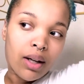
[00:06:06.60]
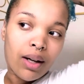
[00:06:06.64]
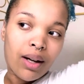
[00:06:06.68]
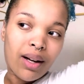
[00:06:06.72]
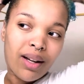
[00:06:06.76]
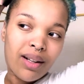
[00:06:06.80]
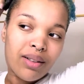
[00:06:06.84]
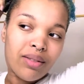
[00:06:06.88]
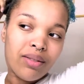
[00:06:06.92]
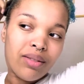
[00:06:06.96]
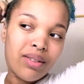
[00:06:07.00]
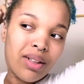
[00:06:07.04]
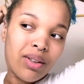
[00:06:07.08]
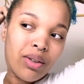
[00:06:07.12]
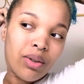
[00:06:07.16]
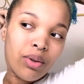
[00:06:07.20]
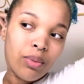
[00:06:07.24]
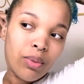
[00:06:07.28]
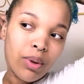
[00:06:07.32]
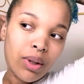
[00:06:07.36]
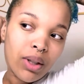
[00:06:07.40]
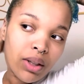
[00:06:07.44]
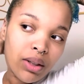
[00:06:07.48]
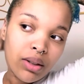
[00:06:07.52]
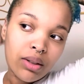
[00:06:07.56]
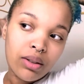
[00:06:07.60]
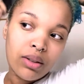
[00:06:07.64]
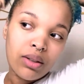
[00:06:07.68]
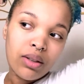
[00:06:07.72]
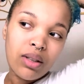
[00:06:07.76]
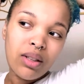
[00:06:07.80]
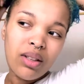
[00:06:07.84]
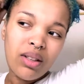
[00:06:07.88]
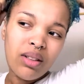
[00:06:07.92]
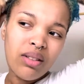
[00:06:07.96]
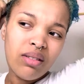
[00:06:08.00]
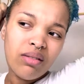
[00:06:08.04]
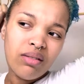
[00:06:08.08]
I don't know the words to
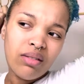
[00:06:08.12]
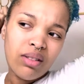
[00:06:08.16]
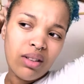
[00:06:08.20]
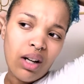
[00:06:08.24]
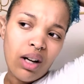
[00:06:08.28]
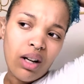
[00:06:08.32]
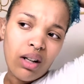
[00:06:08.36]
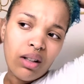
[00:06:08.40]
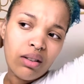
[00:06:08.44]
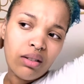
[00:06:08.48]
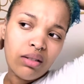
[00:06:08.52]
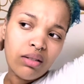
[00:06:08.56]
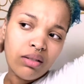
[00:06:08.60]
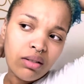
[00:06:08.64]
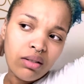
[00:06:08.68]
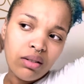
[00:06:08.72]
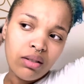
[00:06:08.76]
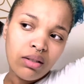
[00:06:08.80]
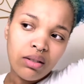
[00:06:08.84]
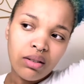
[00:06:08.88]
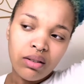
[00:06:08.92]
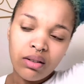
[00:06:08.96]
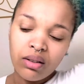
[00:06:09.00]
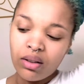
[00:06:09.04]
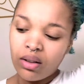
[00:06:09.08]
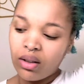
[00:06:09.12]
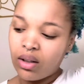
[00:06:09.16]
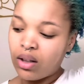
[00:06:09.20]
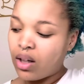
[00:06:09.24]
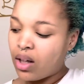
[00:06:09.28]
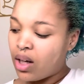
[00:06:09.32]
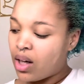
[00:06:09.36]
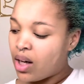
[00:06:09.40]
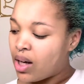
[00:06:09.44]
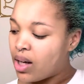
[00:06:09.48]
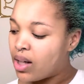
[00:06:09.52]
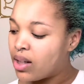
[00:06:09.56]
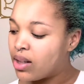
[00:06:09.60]
use, y'all.
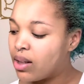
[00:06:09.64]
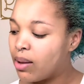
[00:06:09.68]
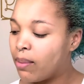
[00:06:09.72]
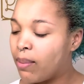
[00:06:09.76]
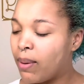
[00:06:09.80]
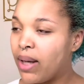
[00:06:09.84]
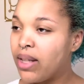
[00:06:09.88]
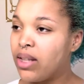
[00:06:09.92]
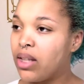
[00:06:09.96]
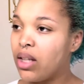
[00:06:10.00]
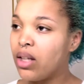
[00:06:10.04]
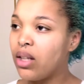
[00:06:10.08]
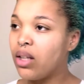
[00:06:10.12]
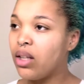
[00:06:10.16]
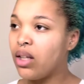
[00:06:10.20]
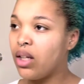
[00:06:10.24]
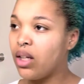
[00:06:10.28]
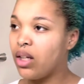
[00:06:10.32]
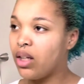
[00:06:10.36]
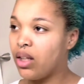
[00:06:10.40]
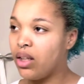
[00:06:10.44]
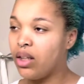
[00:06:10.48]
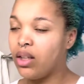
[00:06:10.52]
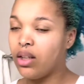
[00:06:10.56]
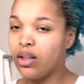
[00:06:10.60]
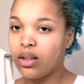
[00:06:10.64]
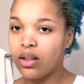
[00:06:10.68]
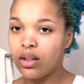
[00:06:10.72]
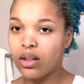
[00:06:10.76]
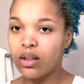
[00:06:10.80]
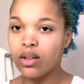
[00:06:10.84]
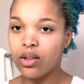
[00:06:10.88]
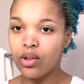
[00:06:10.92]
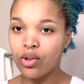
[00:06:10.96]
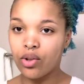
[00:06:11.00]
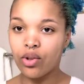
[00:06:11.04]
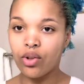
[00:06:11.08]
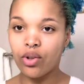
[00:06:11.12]
To basically
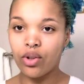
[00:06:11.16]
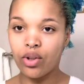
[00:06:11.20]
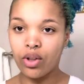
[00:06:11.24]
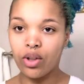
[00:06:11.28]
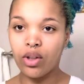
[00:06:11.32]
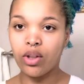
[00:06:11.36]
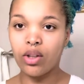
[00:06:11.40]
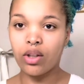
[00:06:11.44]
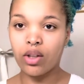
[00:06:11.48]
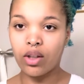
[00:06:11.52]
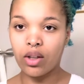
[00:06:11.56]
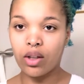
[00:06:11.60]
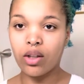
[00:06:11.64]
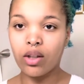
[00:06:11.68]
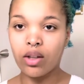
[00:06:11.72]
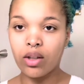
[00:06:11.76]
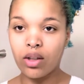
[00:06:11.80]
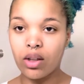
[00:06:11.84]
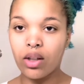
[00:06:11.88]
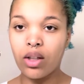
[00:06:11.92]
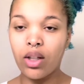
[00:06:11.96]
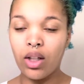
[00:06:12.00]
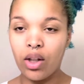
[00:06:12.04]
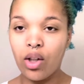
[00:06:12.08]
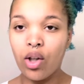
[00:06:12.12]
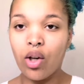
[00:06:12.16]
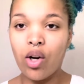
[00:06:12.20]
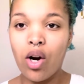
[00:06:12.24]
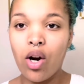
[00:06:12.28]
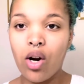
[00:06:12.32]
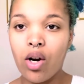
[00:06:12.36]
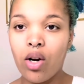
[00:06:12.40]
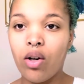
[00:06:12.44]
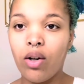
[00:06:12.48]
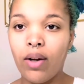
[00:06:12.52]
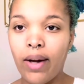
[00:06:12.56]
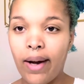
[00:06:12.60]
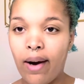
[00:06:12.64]
get the
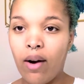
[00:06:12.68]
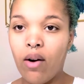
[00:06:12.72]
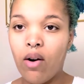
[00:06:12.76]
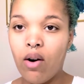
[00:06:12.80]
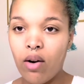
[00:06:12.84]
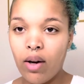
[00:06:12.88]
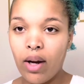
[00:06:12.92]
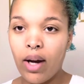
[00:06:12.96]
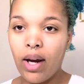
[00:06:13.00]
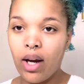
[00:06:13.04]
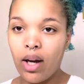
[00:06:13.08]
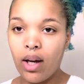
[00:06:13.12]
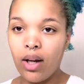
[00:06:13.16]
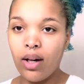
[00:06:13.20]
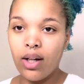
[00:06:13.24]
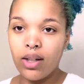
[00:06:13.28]
curl out, okay?